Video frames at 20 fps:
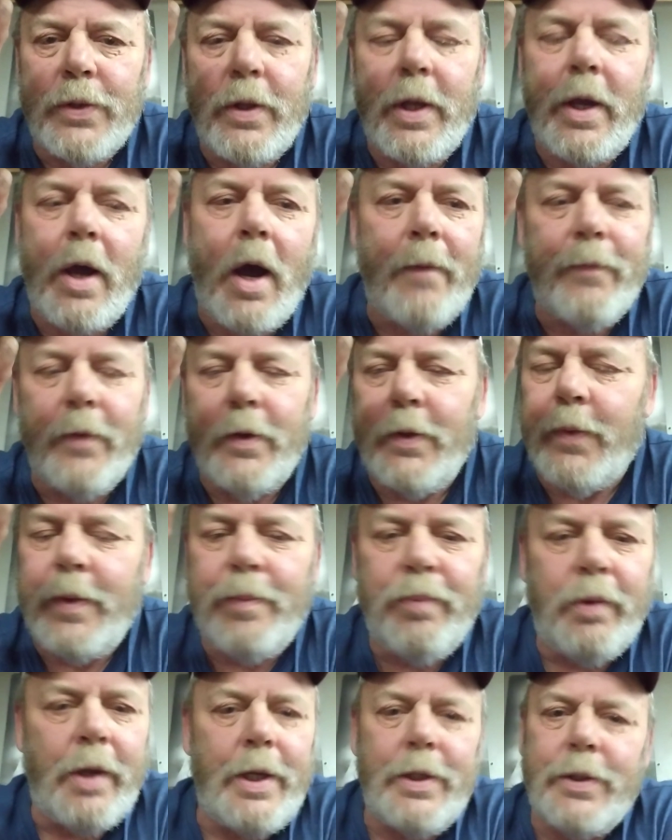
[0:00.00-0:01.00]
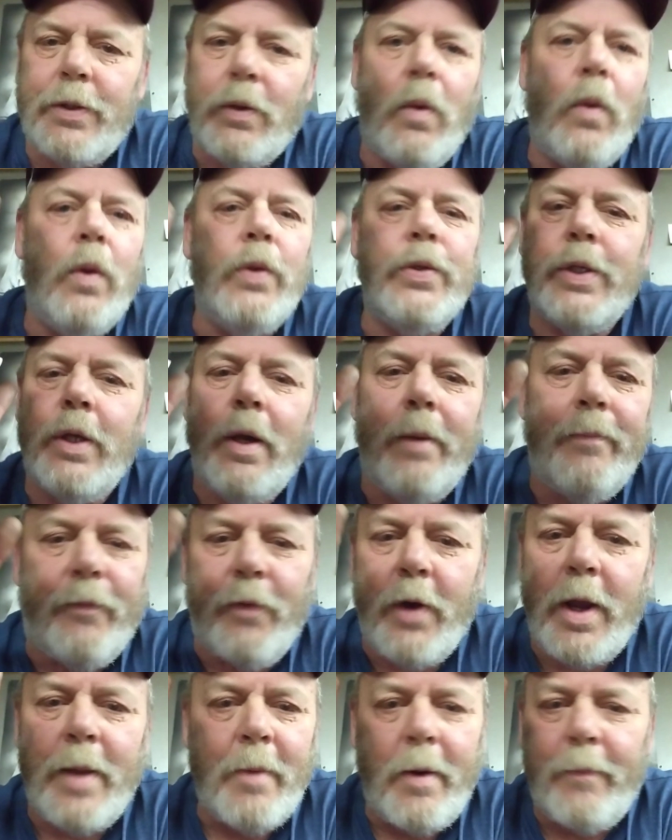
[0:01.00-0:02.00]
so they offered to replace the whole
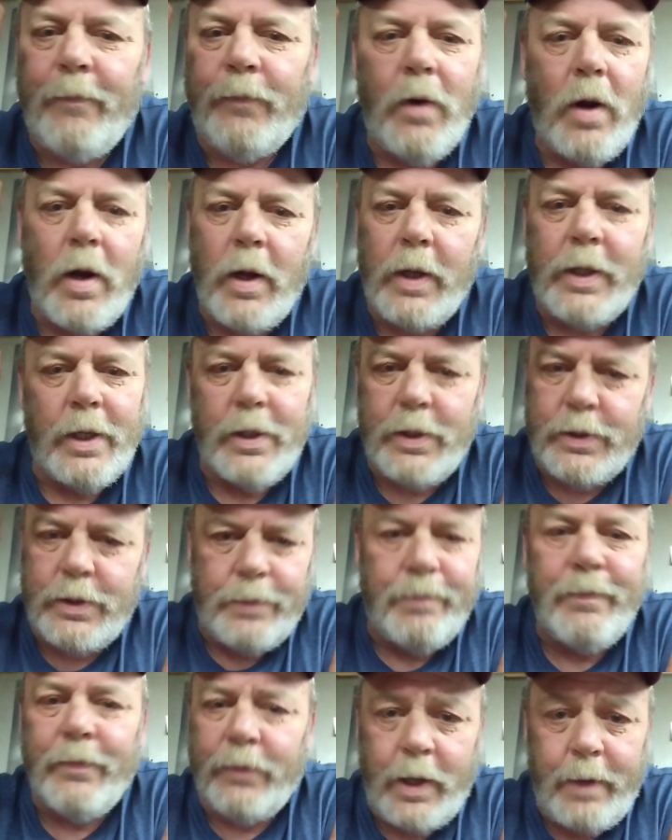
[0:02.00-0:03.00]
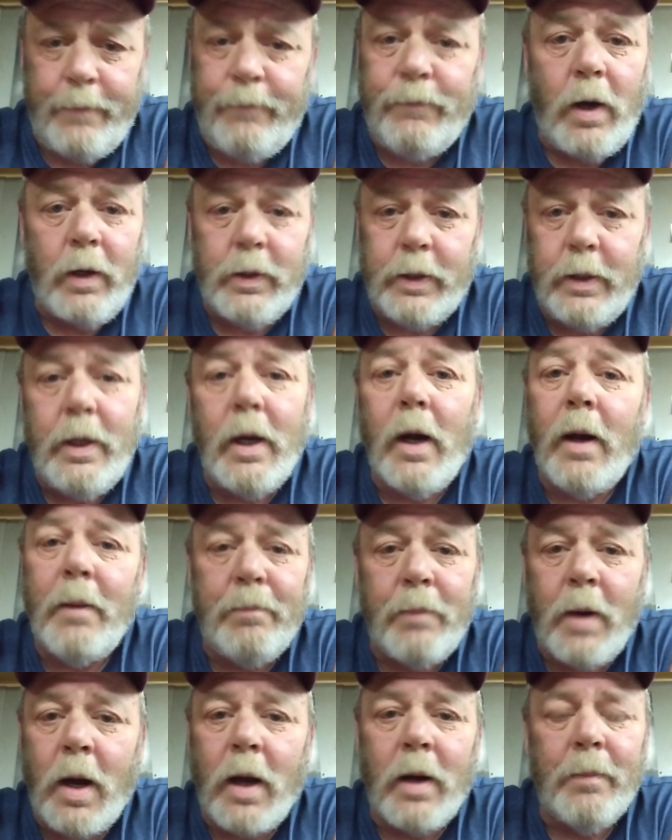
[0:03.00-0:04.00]
subframe up front because they fucked it
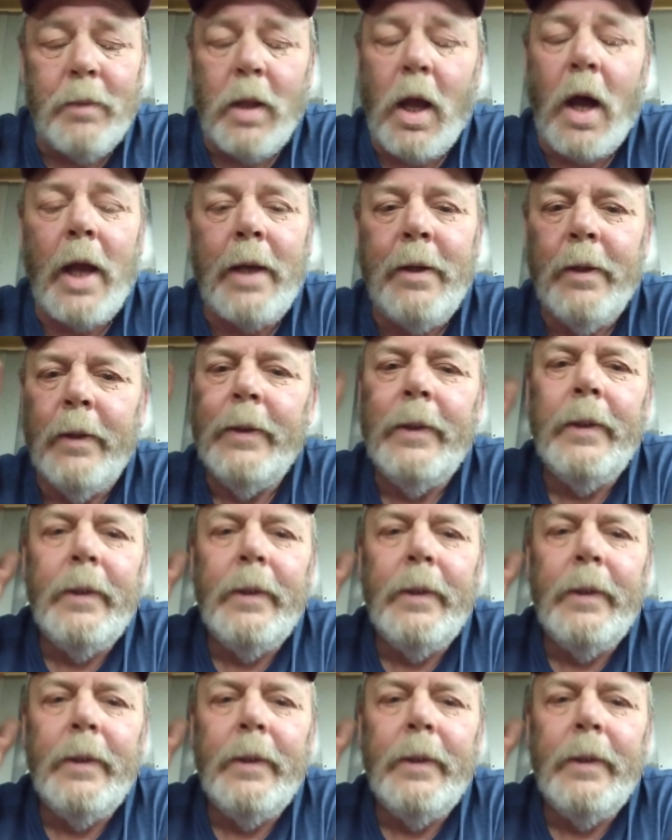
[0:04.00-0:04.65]
up, bottom line.